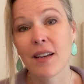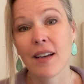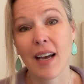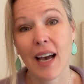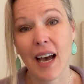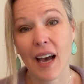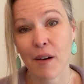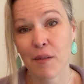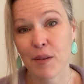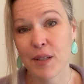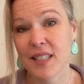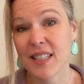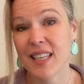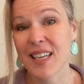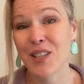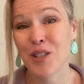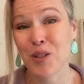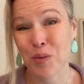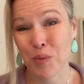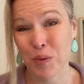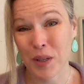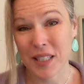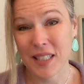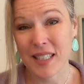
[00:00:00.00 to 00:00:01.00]
I would say
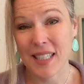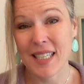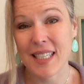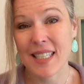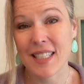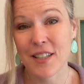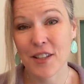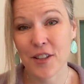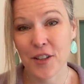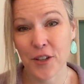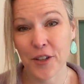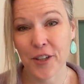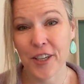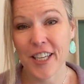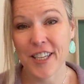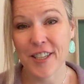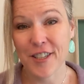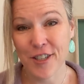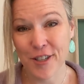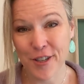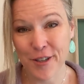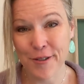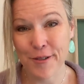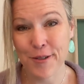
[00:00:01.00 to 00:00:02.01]
20 to 30
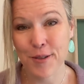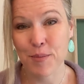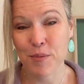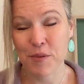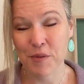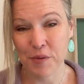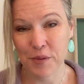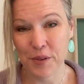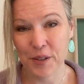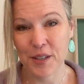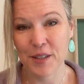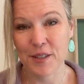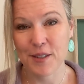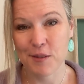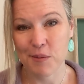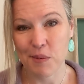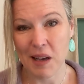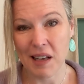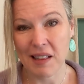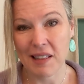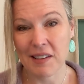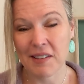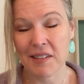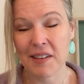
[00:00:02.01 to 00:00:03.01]
chews before you
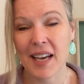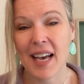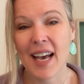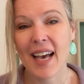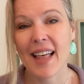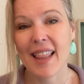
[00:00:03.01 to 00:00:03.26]
swallow.